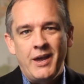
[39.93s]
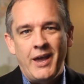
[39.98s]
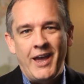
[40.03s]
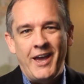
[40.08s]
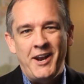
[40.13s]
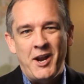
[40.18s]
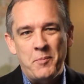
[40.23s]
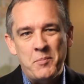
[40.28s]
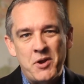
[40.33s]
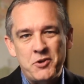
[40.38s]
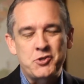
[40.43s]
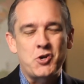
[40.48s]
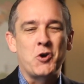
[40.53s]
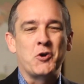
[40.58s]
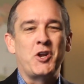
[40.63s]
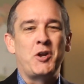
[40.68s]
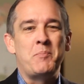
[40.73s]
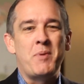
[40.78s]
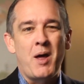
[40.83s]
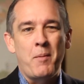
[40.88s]
And I'm not
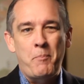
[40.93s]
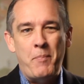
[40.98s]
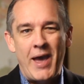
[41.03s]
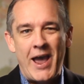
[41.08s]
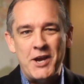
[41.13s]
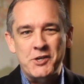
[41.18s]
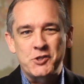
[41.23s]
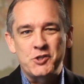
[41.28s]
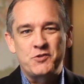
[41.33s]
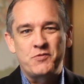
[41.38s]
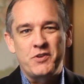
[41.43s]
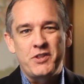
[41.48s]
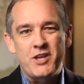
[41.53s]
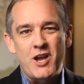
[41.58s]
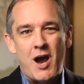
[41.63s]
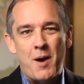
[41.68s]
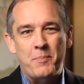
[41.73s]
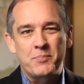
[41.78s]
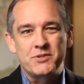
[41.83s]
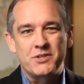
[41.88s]
talking about passions for the
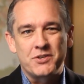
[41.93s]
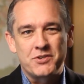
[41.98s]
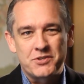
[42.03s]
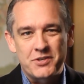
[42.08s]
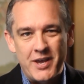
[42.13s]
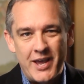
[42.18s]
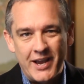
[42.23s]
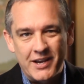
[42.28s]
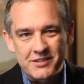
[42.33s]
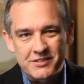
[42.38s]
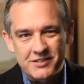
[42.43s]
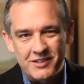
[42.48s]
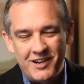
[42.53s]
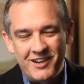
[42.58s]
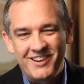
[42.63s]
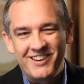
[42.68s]
opposite sex.